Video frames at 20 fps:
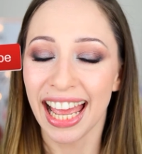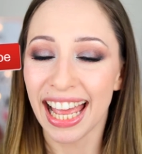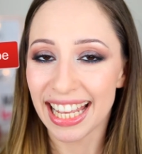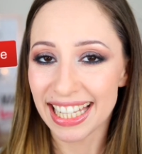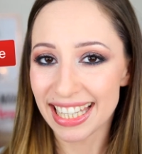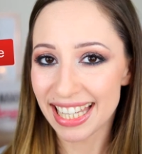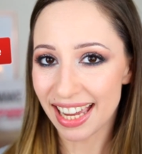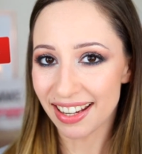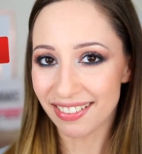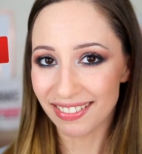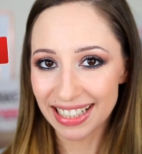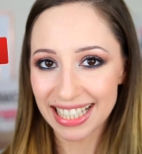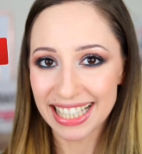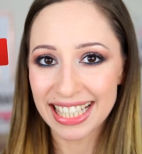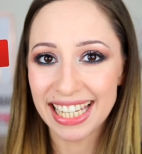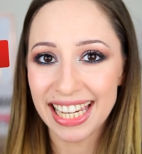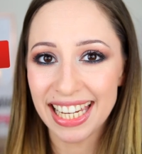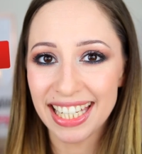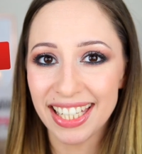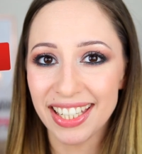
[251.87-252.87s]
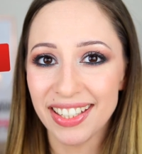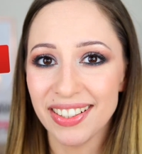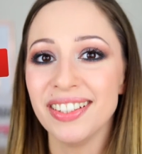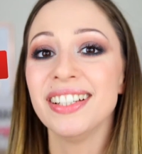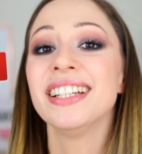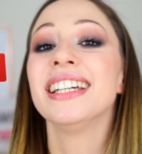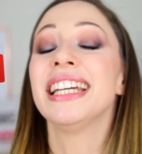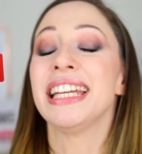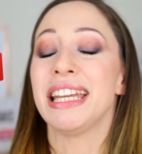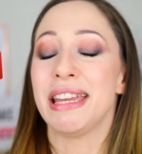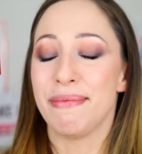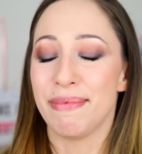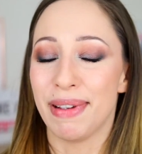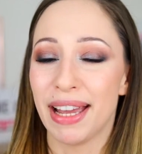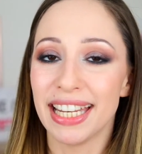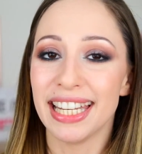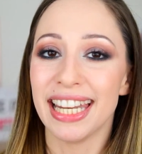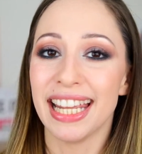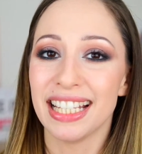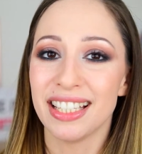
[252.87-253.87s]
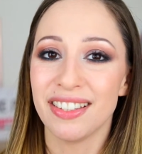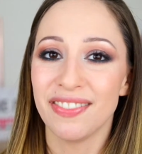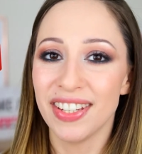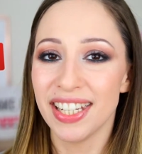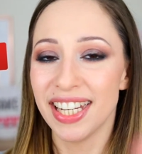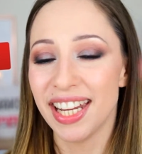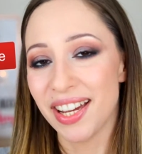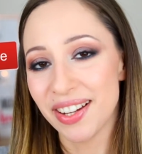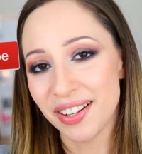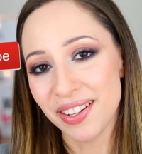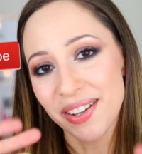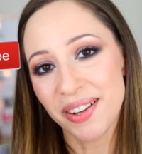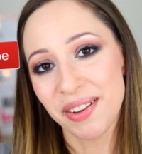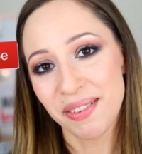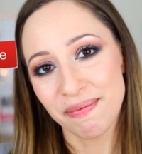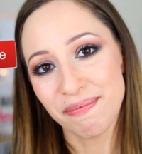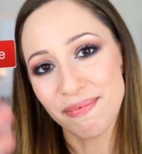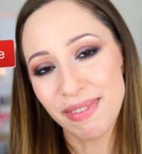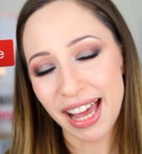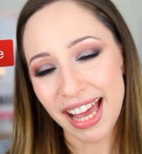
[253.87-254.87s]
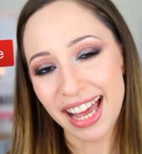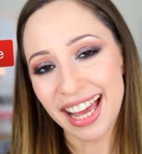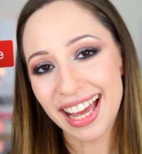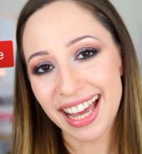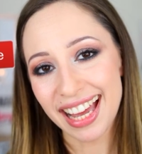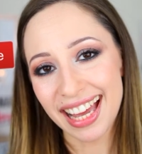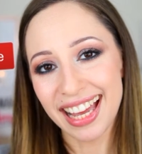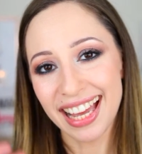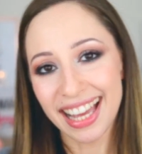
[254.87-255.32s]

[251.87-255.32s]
and I will see you in my next video. Bye!